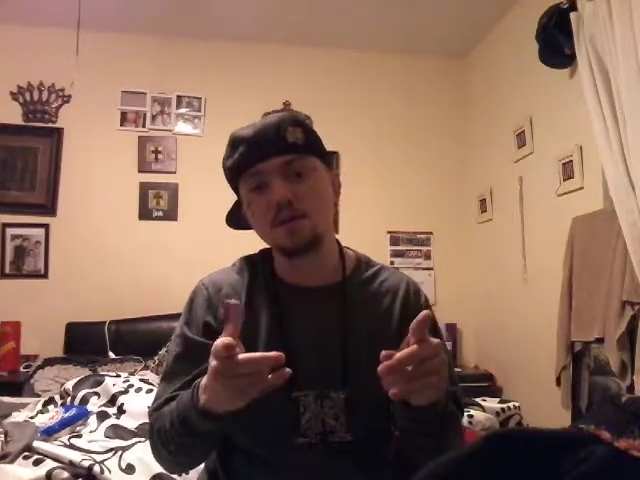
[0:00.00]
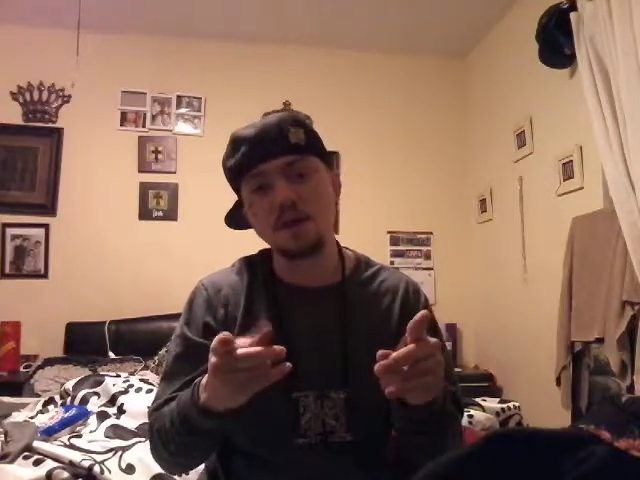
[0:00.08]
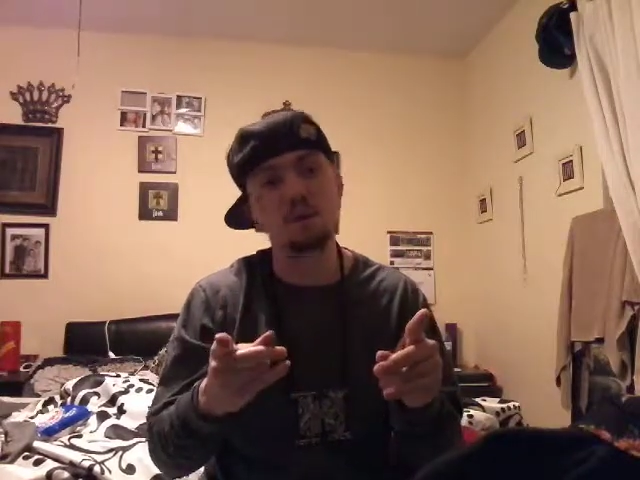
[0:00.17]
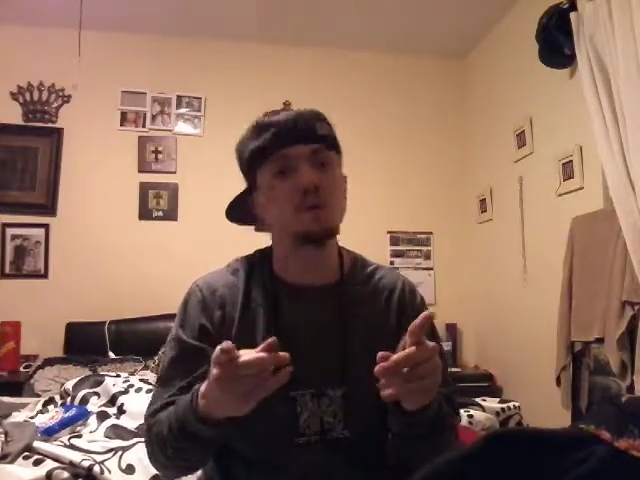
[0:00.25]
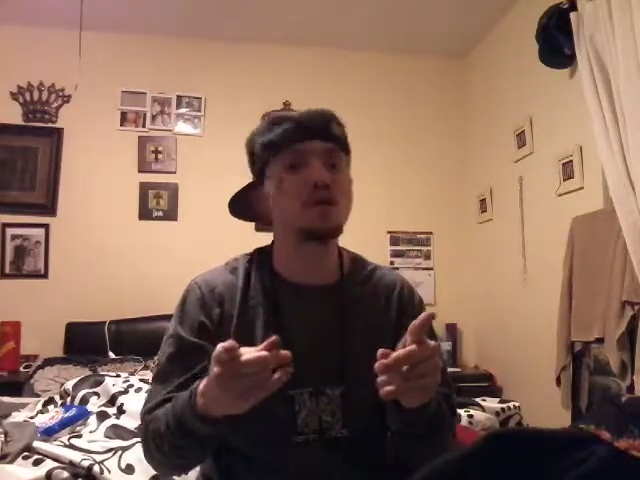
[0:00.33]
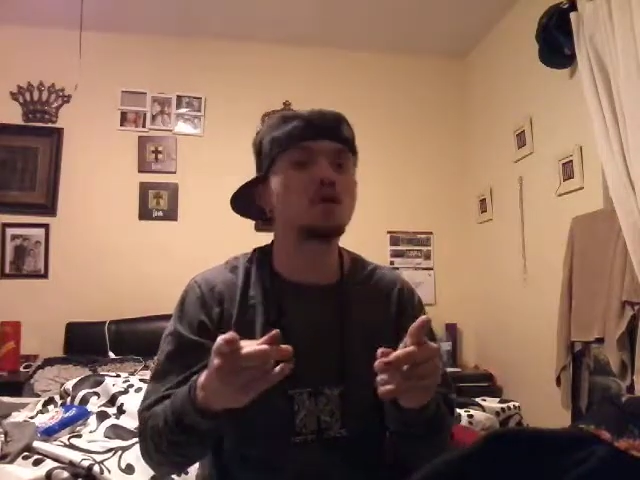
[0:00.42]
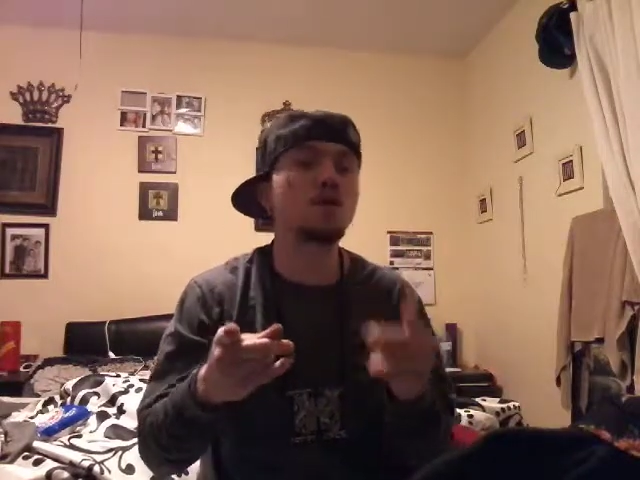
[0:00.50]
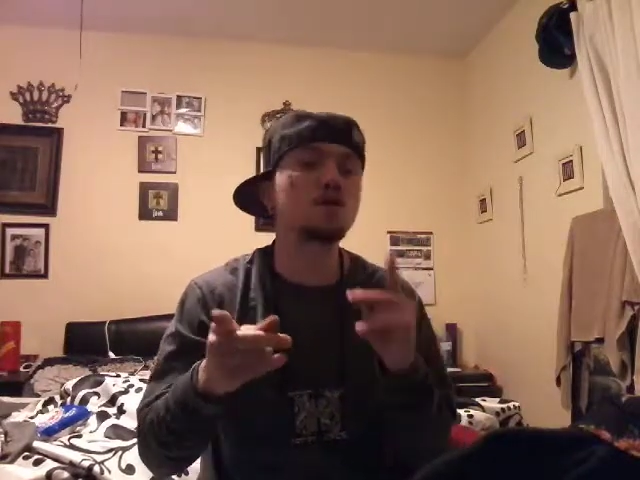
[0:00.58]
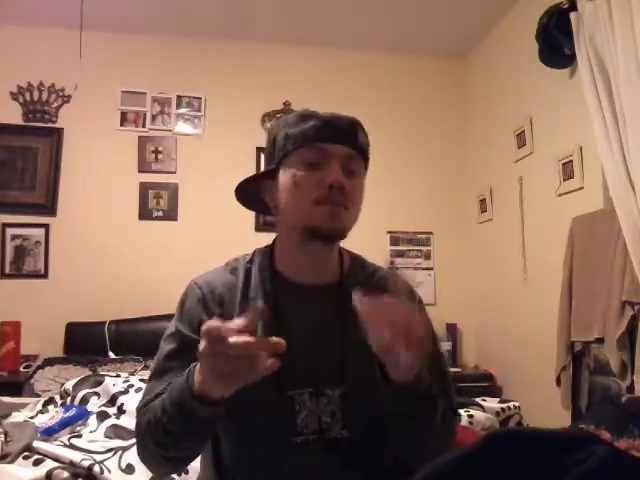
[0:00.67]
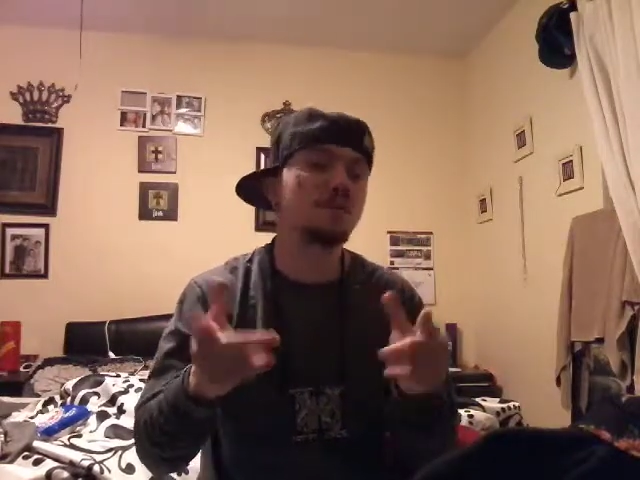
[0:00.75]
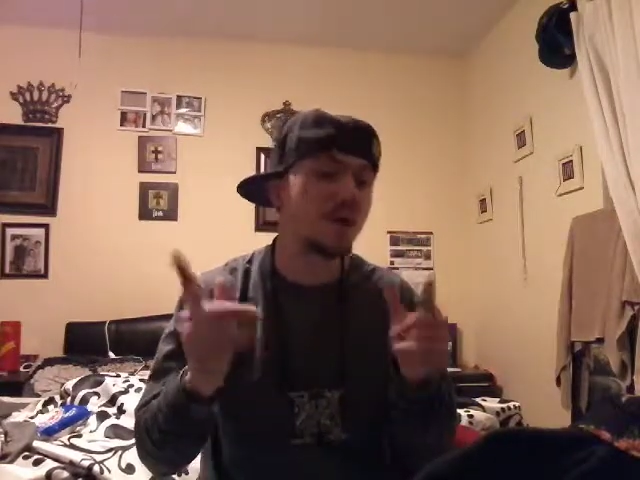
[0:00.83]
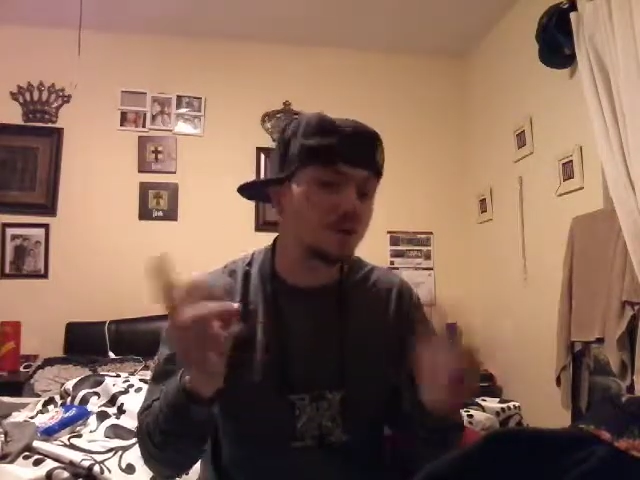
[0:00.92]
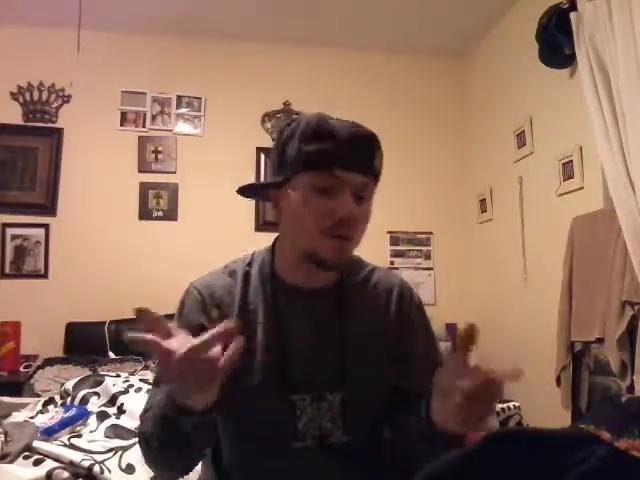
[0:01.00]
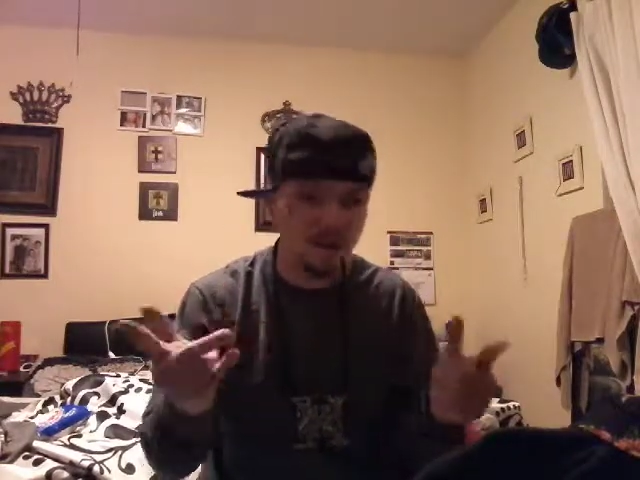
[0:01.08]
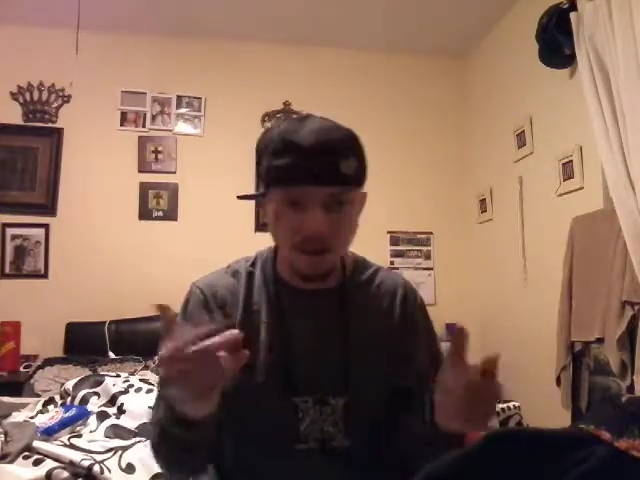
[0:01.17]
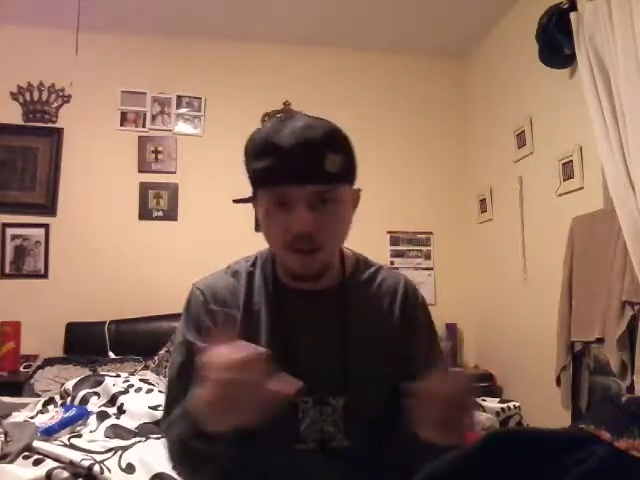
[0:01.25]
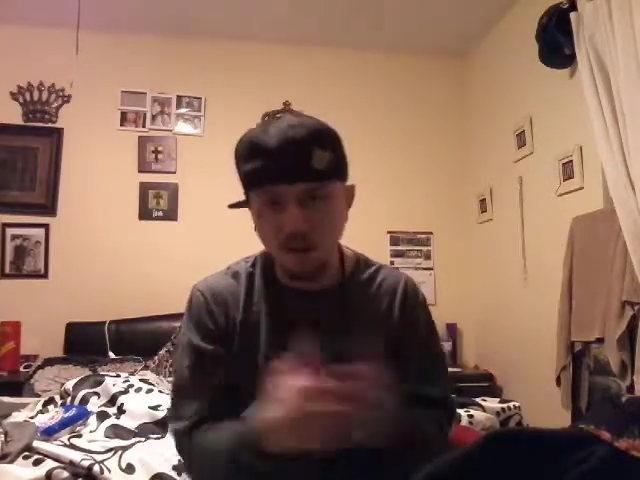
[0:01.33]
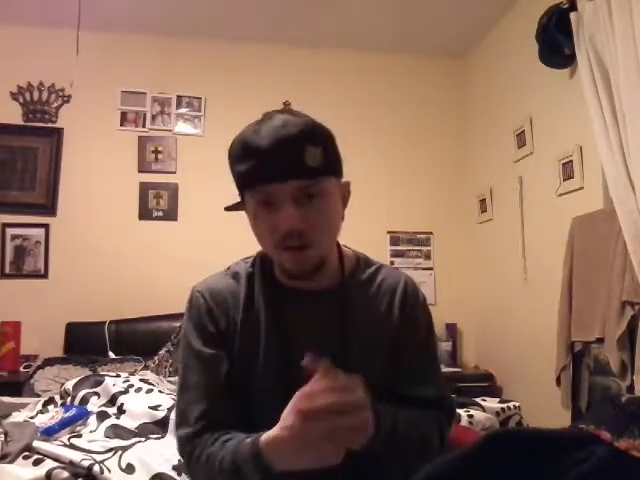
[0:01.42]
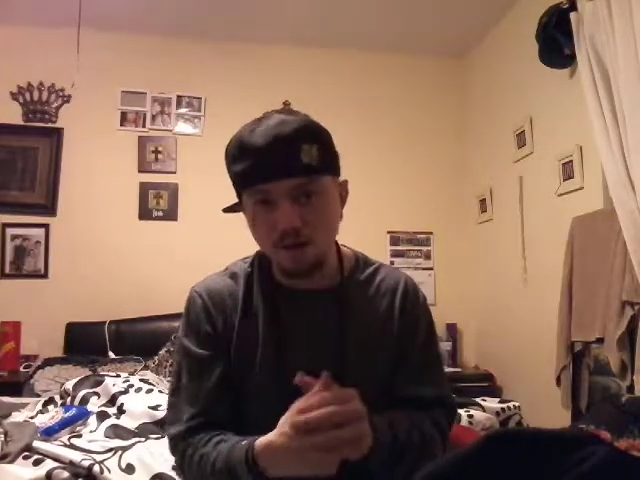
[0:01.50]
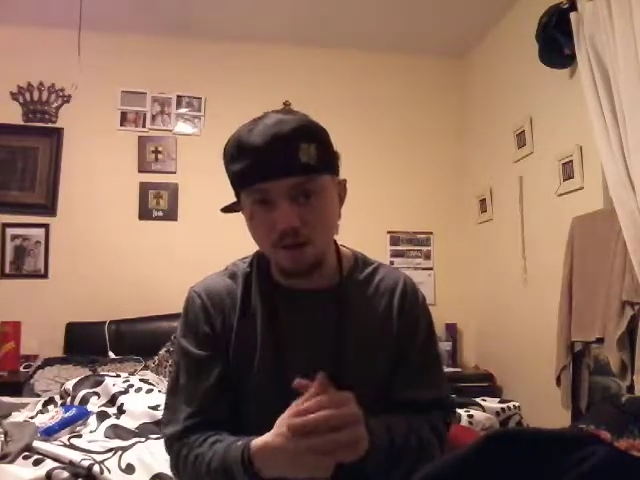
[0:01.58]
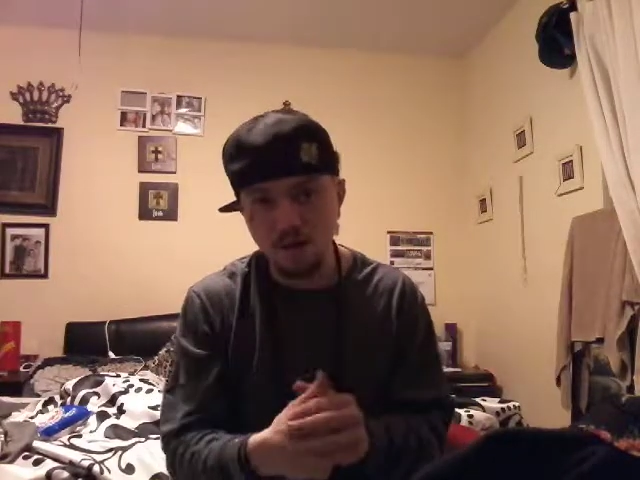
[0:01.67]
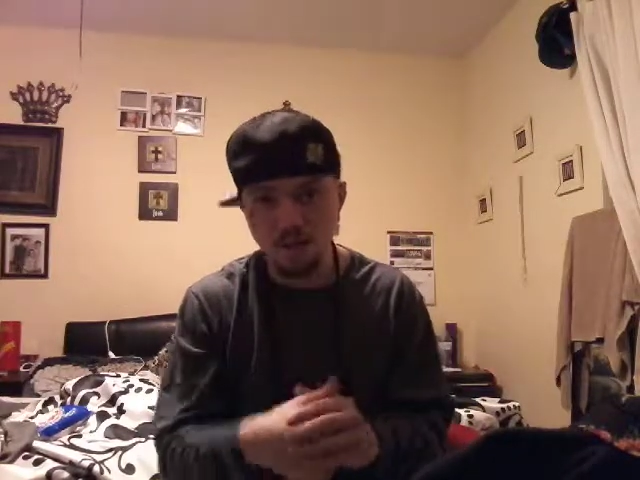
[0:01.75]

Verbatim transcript: Maybe it works, maybe it doesn't.